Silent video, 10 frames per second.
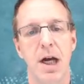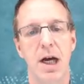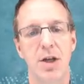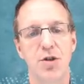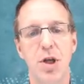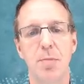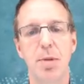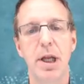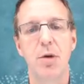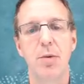So you can
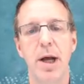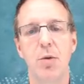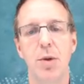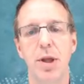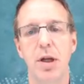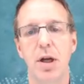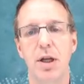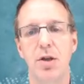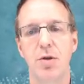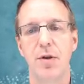play around with it
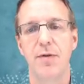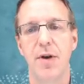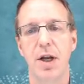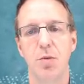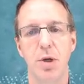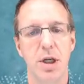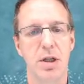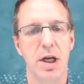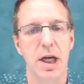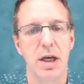until you find one you
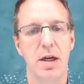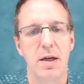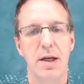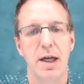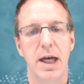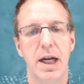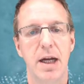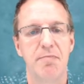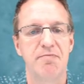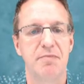like. And
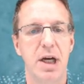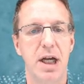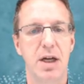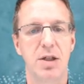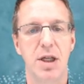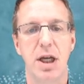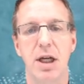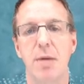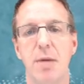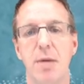I actually
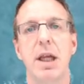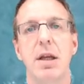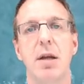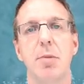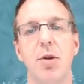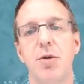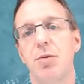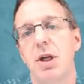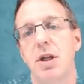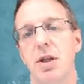end up liking number
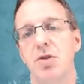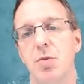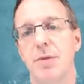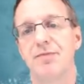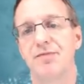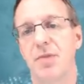3 on this one.